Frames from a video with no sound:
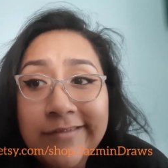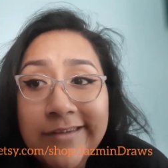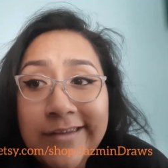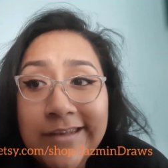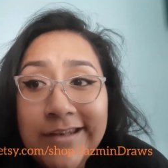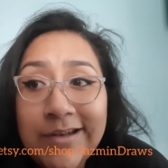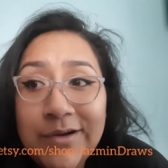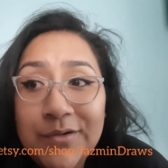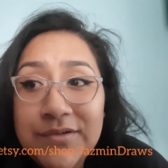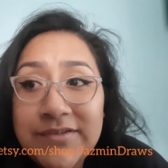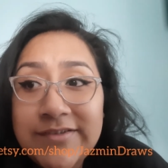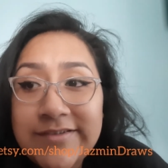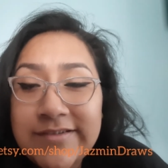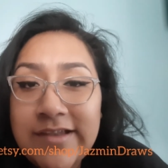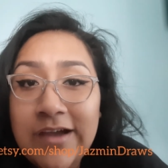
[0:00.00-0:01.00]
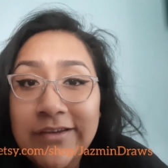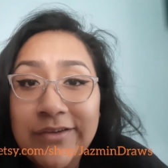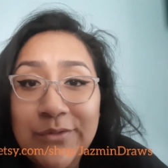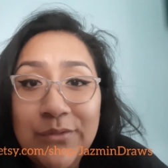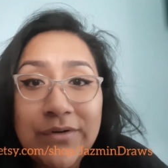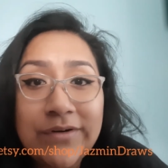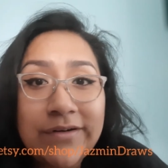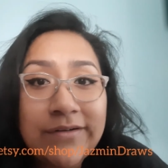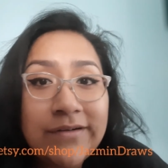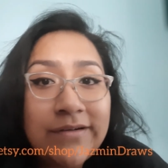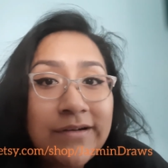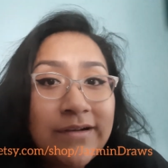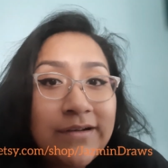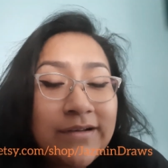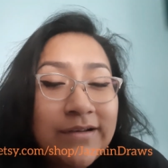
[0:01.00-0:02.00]
you know it's not your
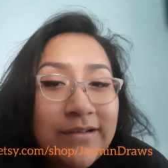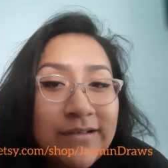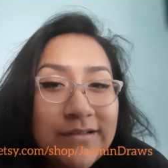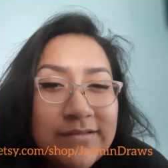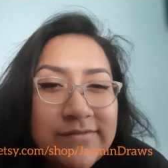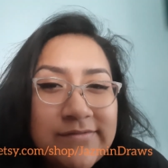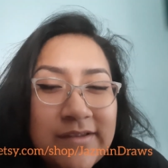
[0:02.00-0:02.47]
it's